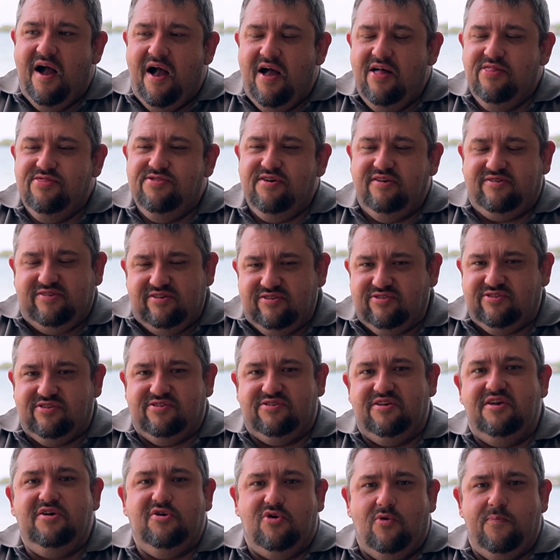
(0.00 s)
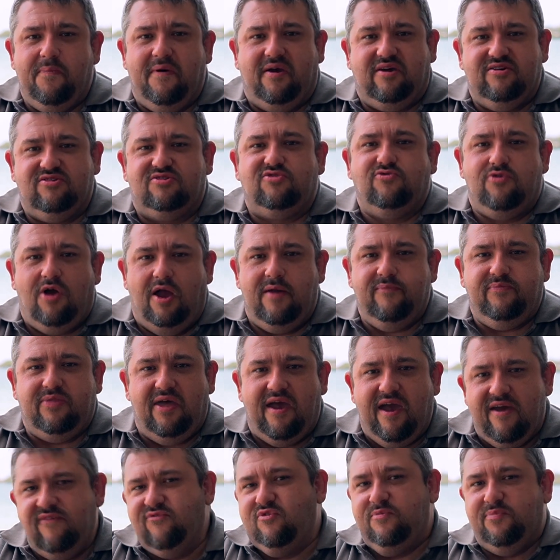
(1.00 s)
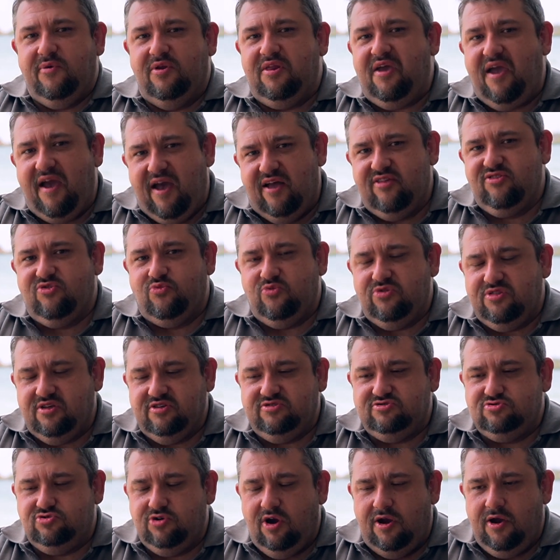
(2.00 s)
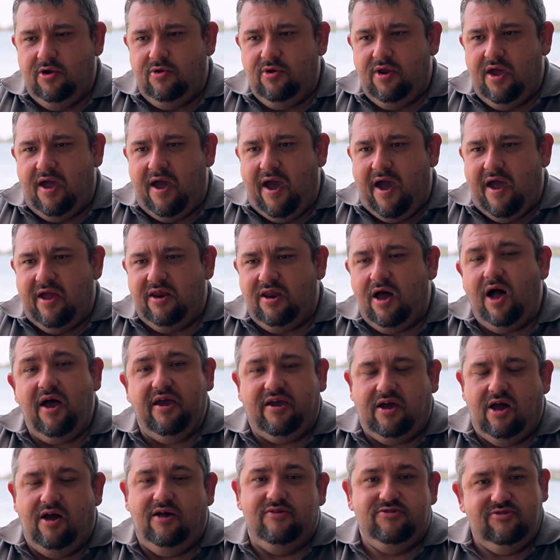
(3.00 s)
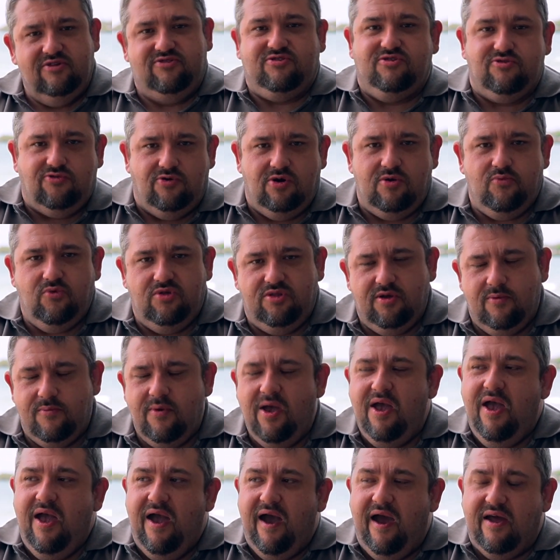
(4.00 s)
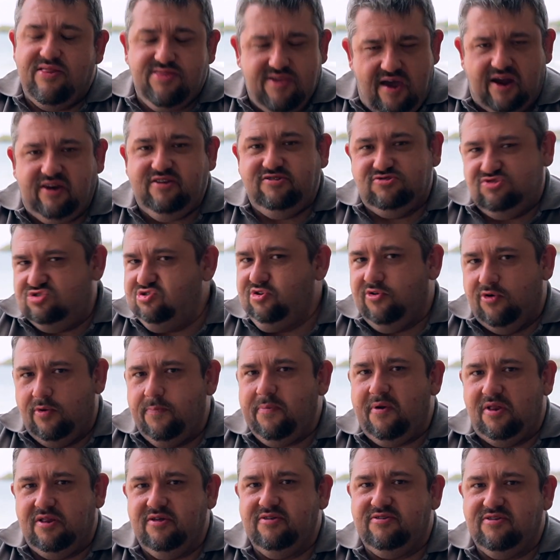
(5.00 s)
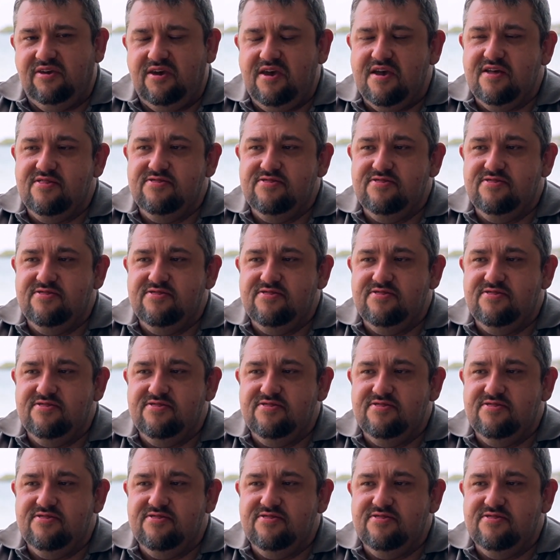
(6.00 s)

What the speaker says: this is the single biggest gripe that everybody has with this drone, and I can't disagree with them, and that is durability.